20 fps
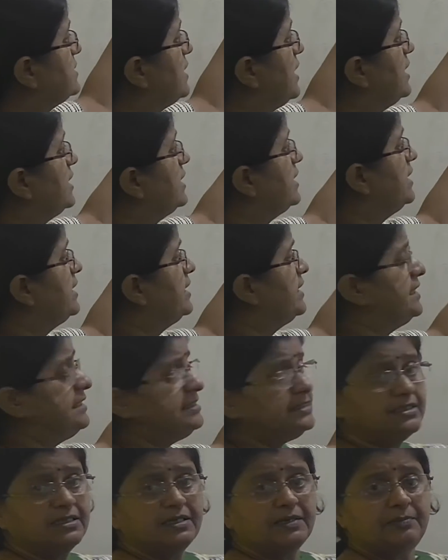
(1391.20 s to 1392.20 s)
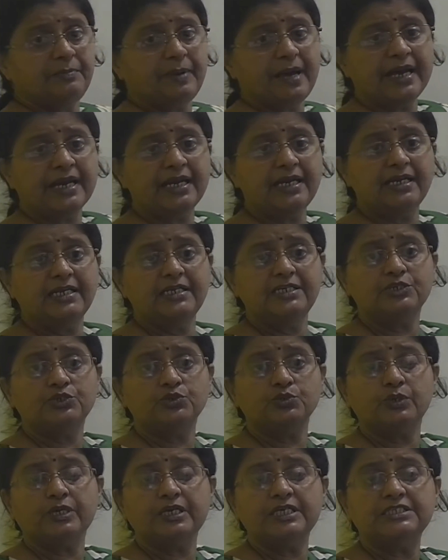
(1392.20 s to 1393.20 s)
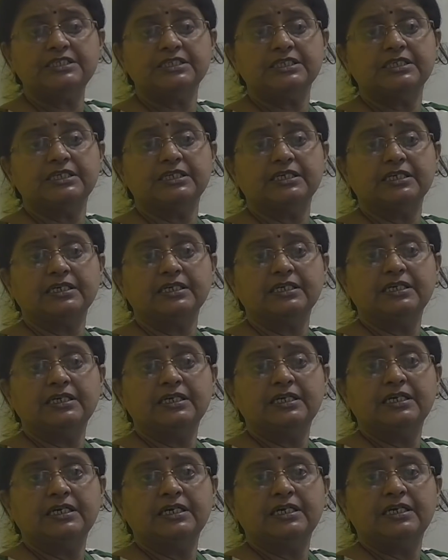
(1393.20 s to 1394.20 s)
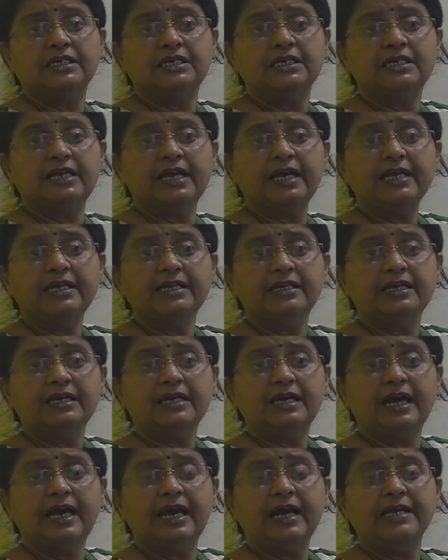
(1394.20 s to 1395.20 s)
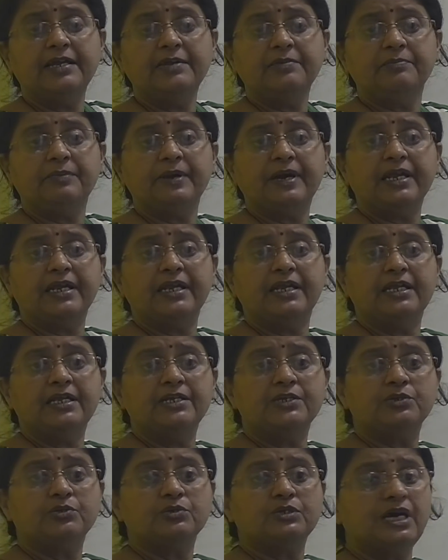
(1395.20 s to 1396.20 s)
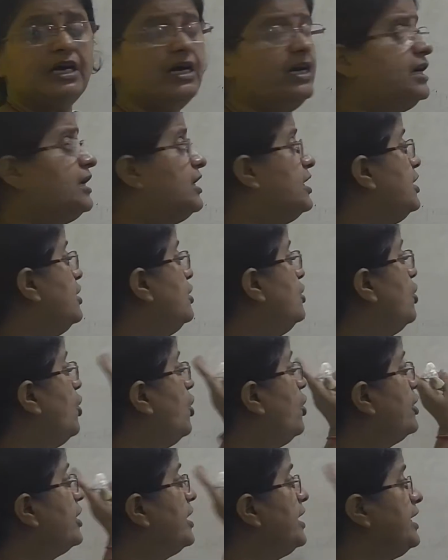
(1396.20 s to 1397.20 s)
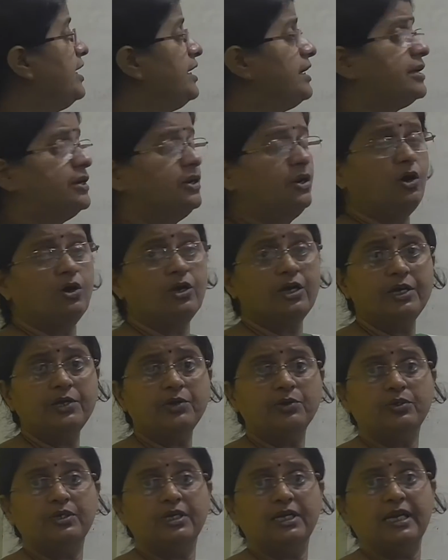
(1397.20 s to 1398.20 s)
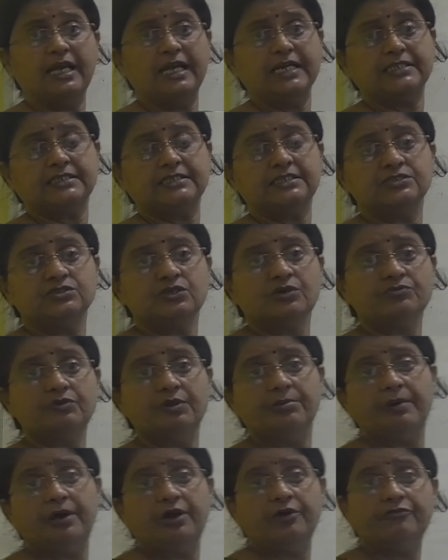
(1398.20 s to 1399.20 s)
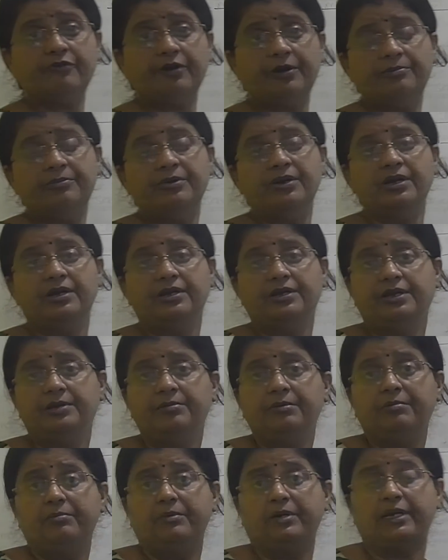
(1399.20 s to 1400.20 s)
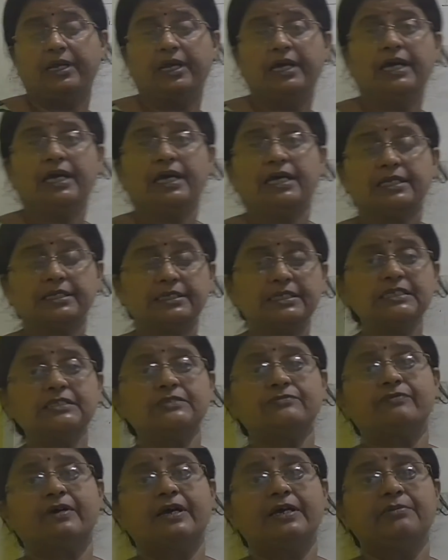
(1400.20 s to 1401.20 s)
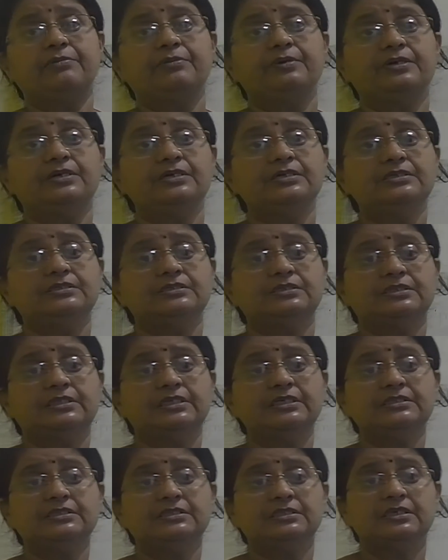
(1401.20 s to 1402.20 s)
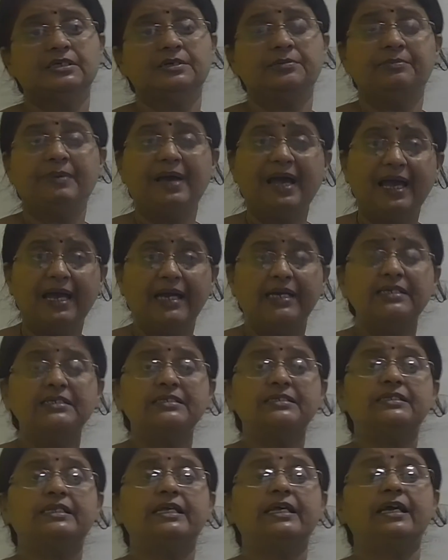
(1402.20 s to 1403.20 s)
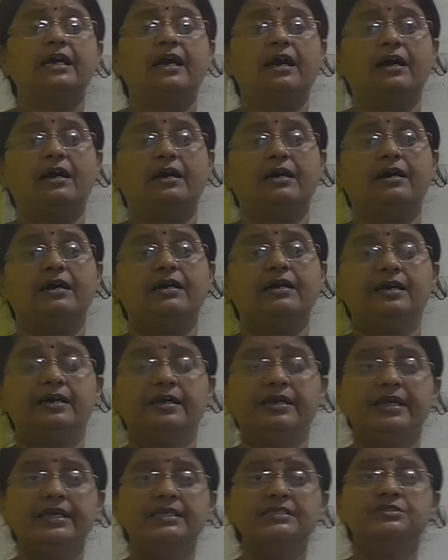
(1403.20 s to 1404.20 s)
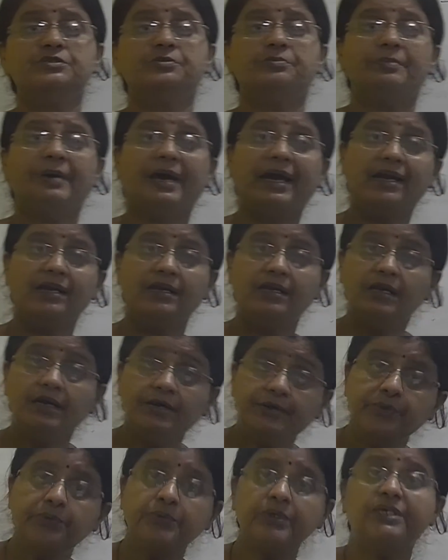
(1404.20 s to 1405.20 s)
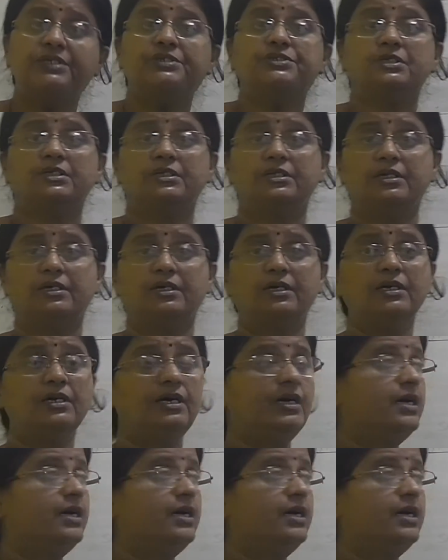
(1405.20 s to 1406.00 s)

are arranged parallel to each other, right? And parallel to the longitudinal axis of the myofibril. Remember, these fibers, these bands, they are arranged parallel to each other